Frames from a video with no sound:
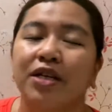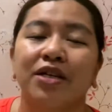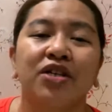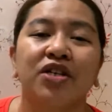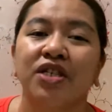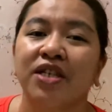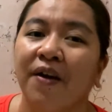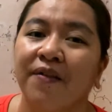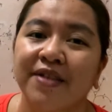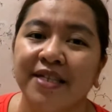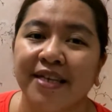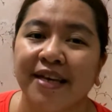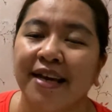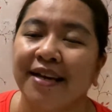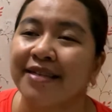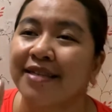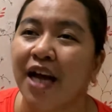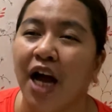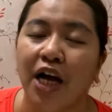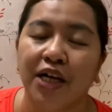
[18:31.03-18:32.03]
chef's
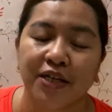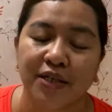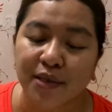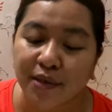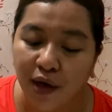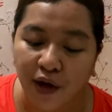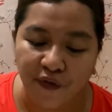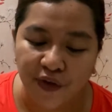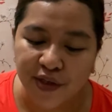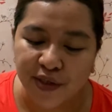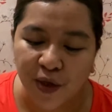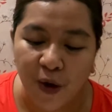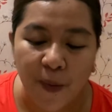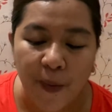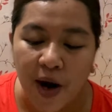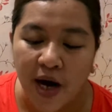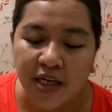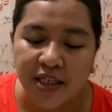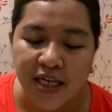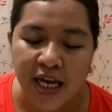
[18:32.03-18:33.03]
kiss. I just love it so
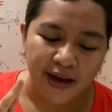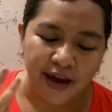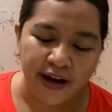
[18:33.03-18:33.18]
much.